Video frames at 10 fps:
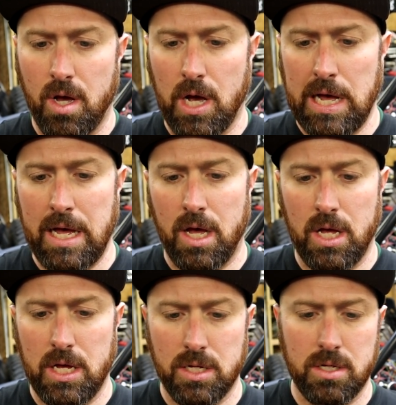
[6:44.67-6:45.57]

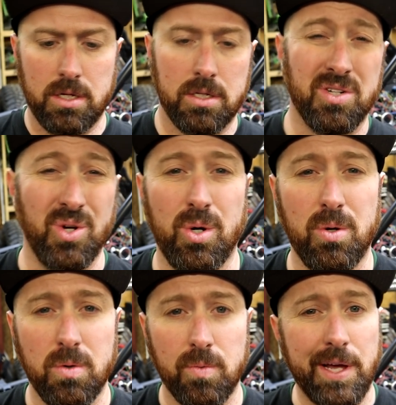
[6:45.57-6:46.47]
Uh,
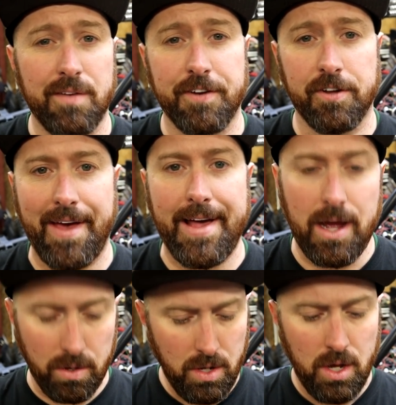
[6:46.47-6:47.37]
so we gotta figure that
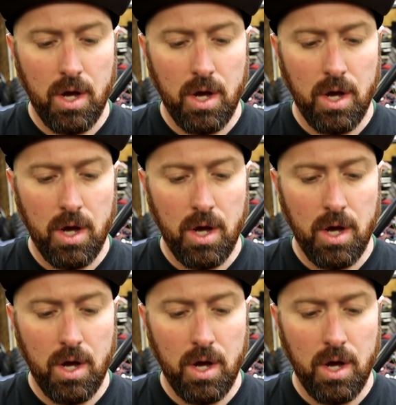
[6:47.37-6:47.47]
out.